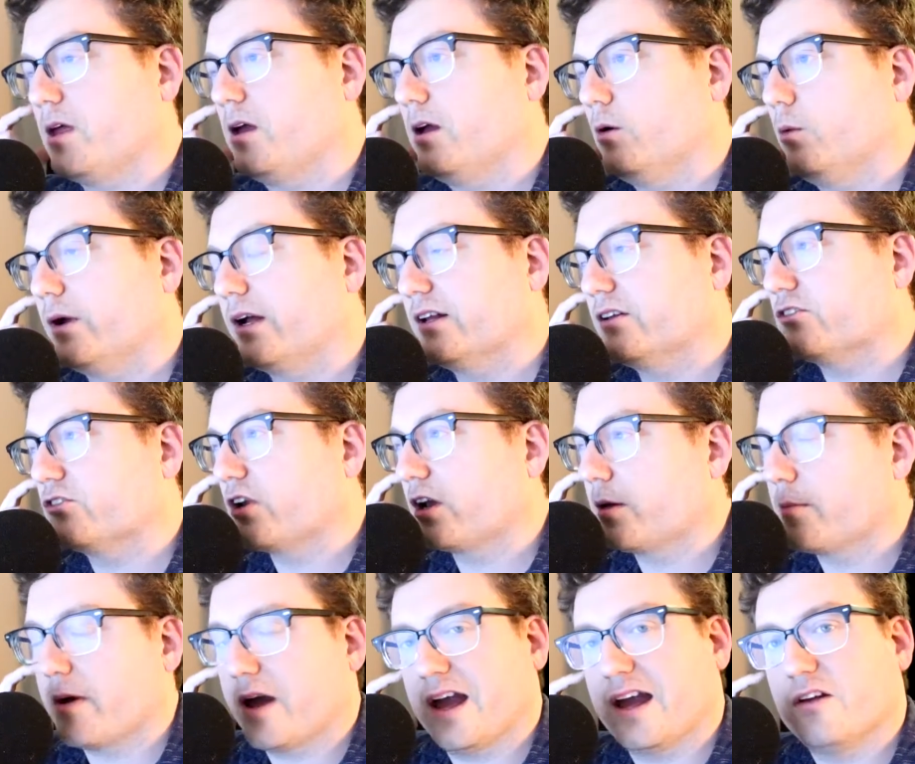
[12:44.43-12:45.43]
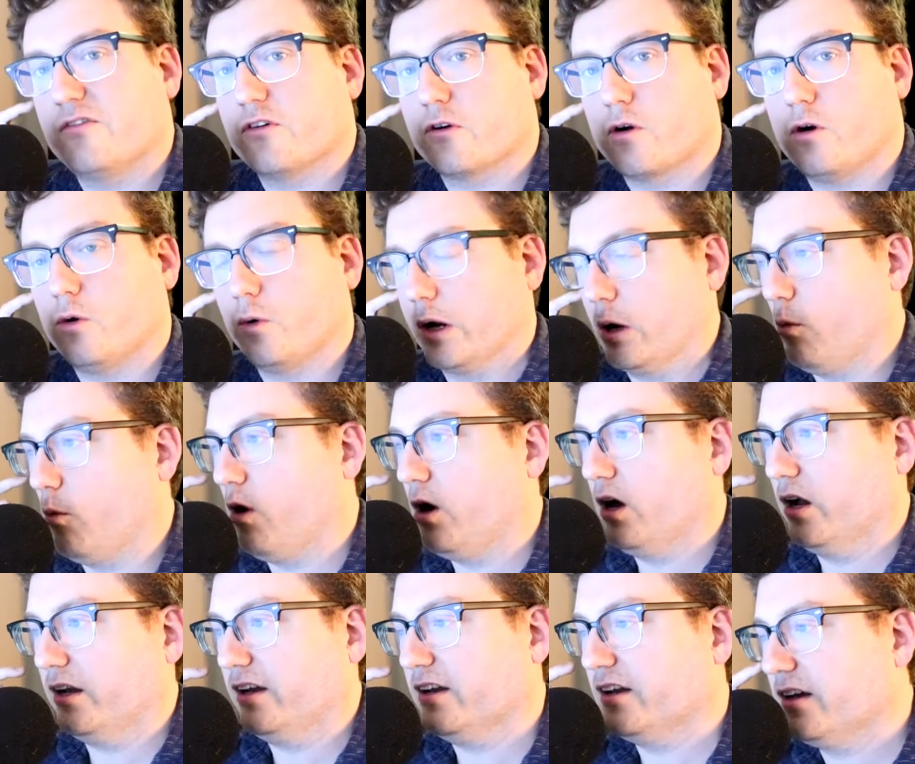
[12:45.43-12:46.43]
we can study behavior all we
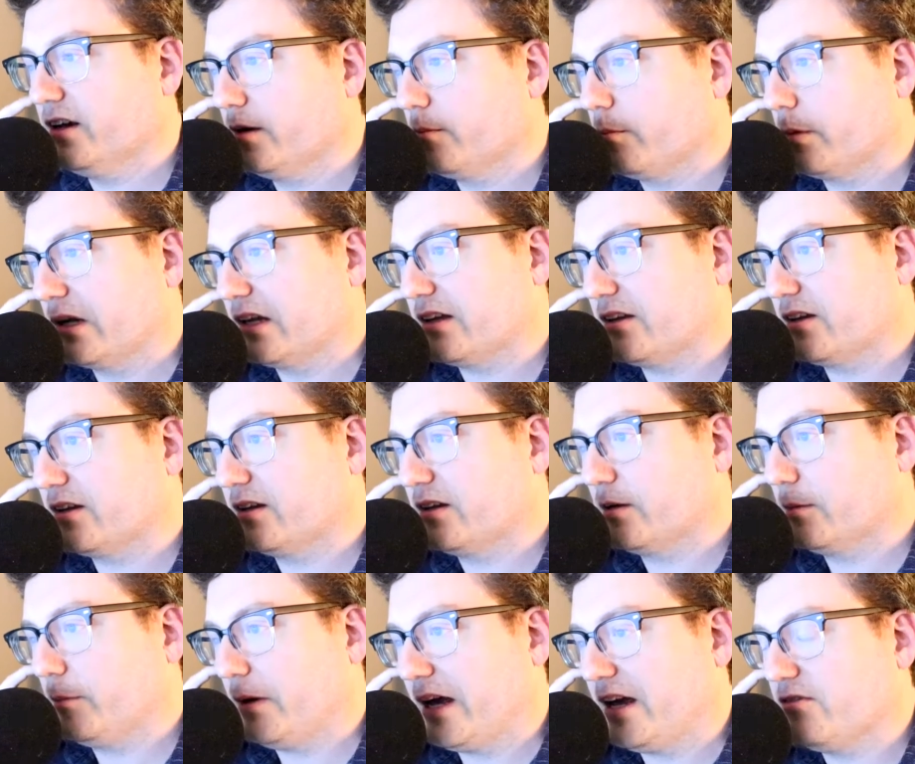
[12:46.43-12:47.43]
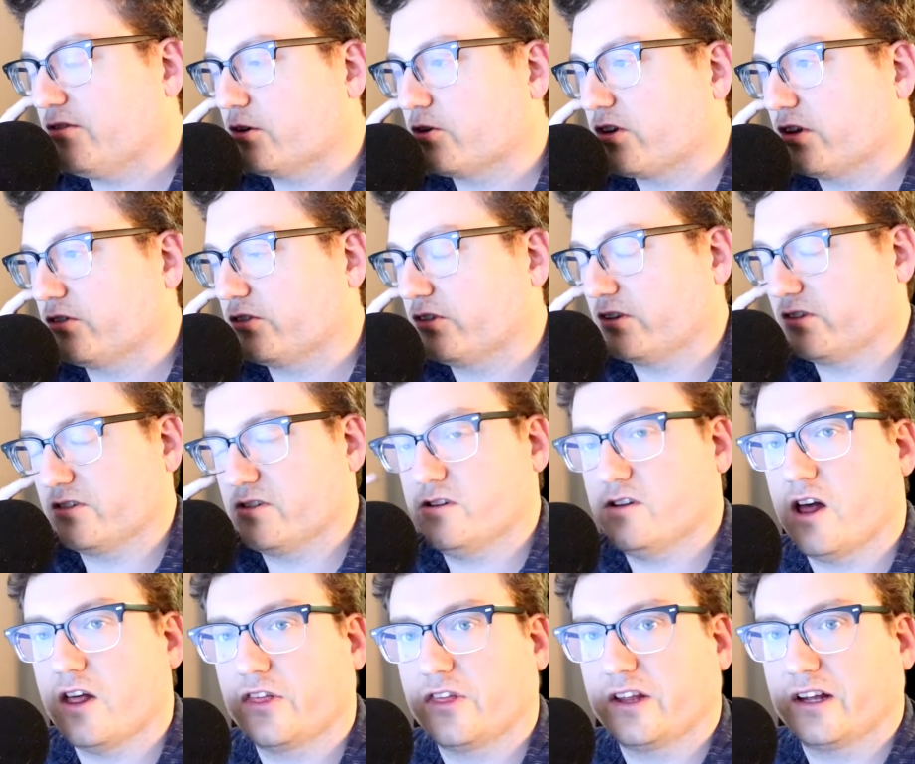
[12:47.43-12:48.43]
want, but behavior tells us
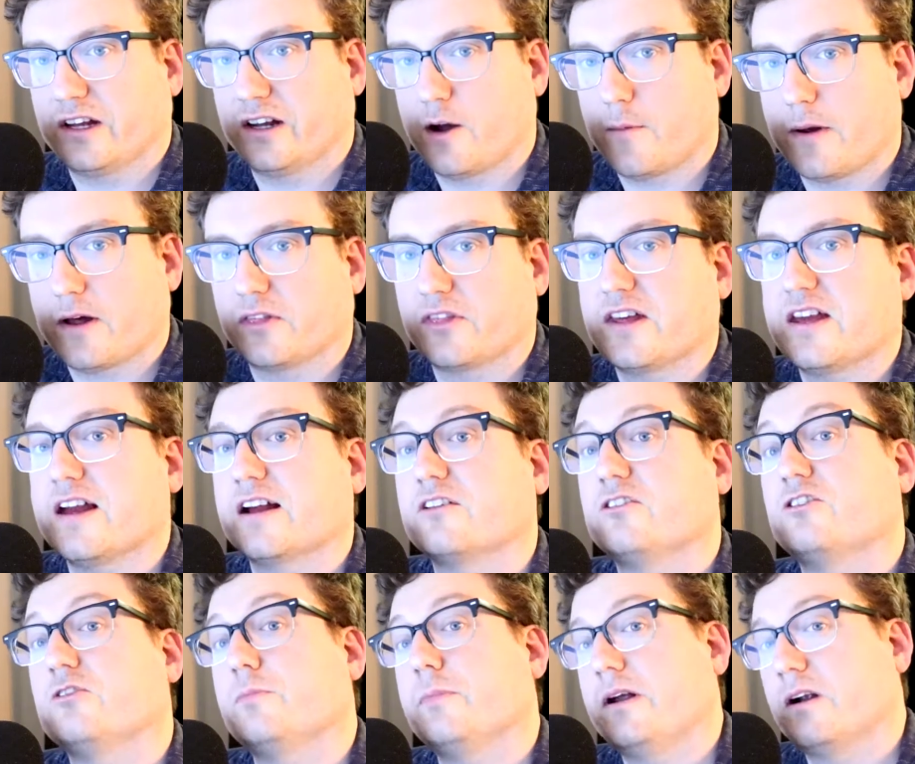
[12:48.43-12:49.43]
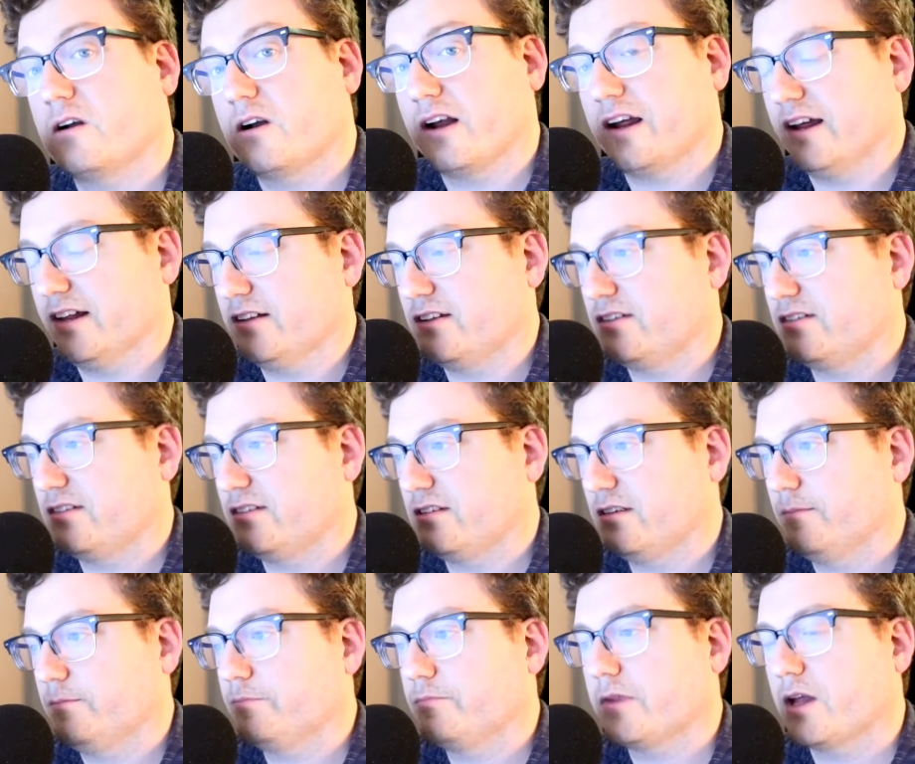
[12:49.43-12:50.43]
nothing about the experience
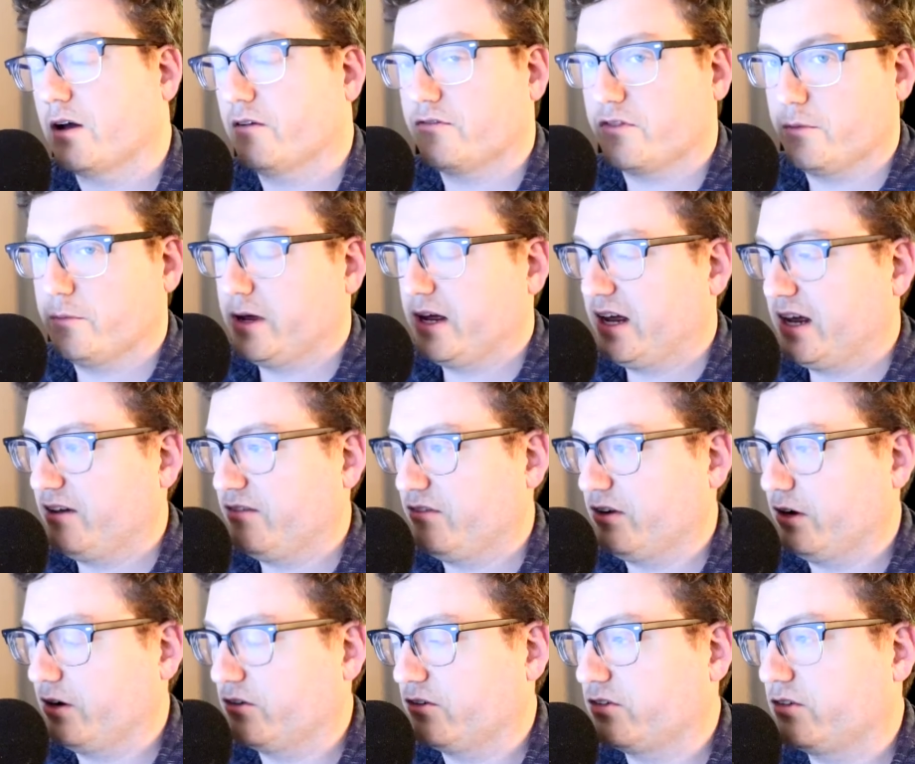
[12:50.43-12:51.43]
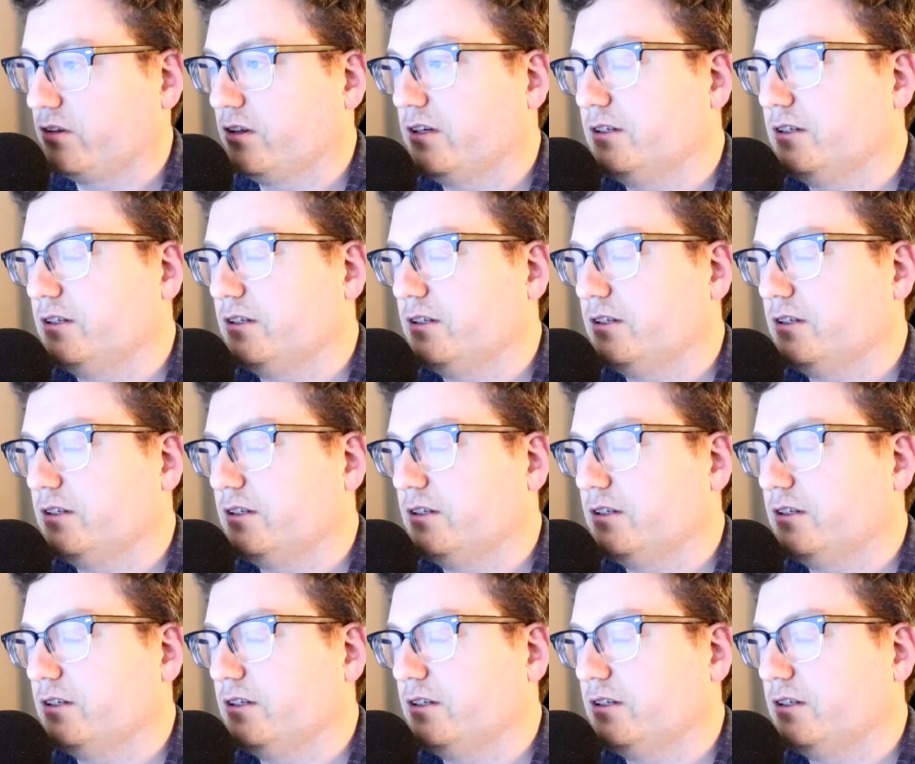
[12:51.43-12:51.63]
of the behaviors.